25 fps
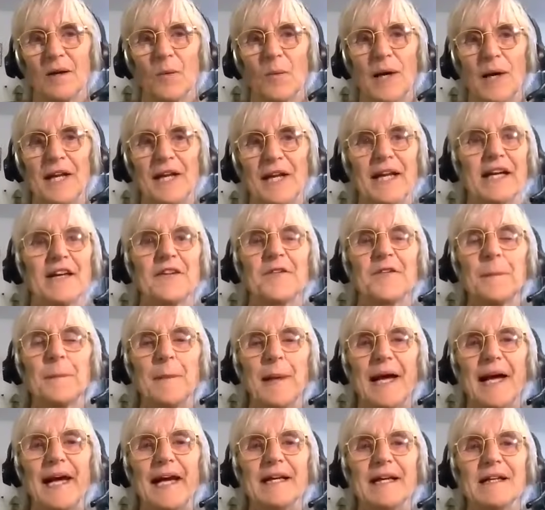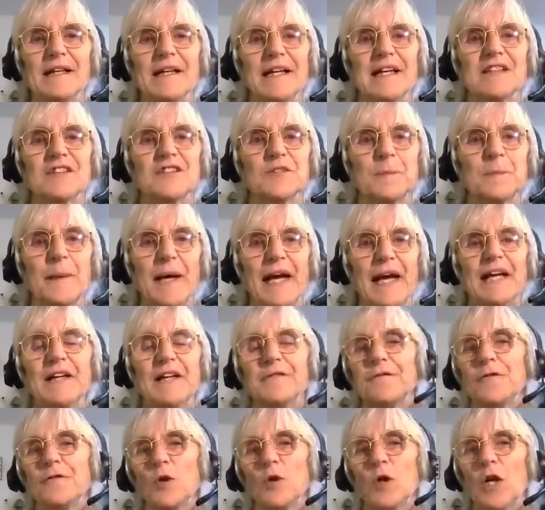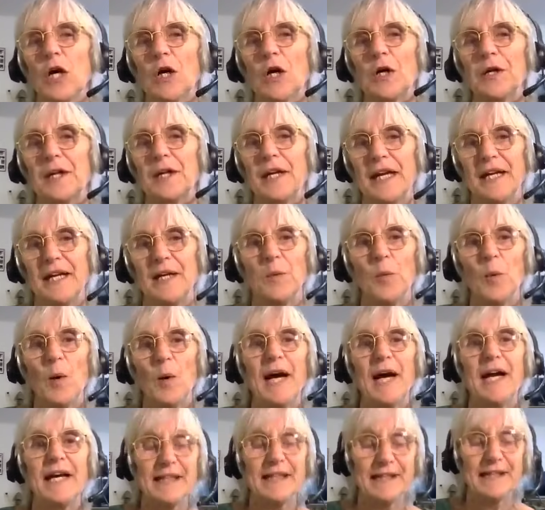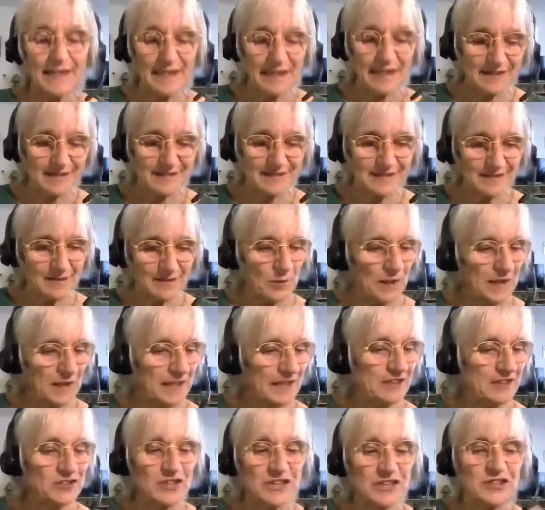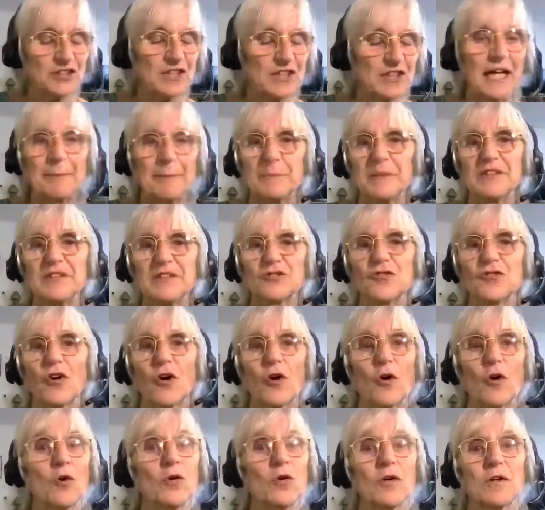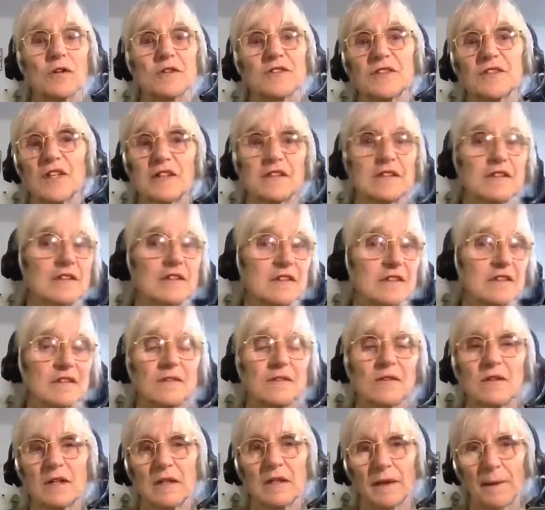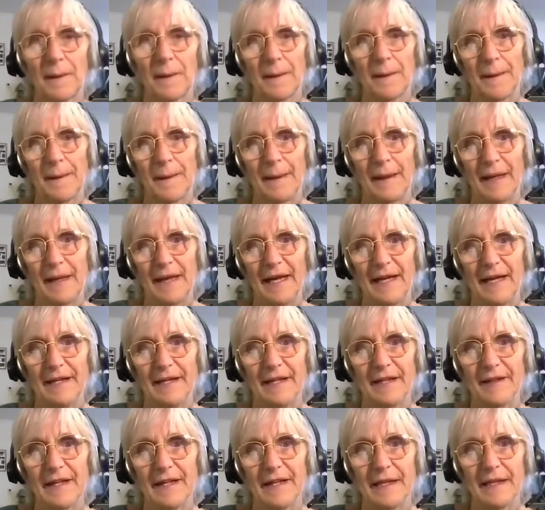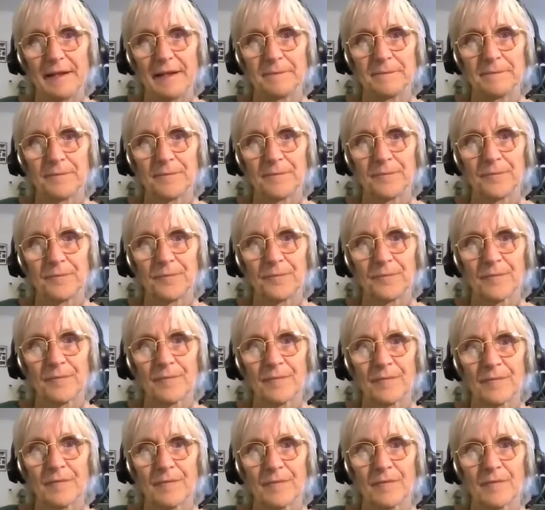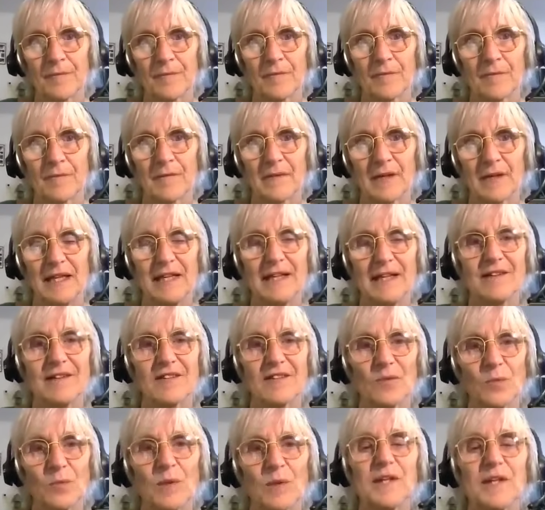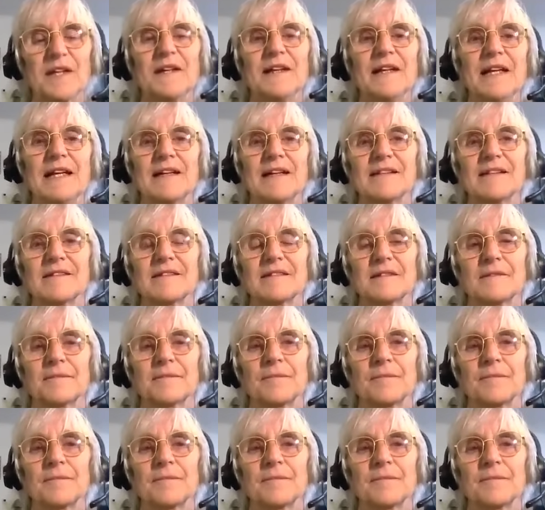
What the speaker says: When there's pain full on, in the way it is, when it can be strong or subtle or anything. It's what it is.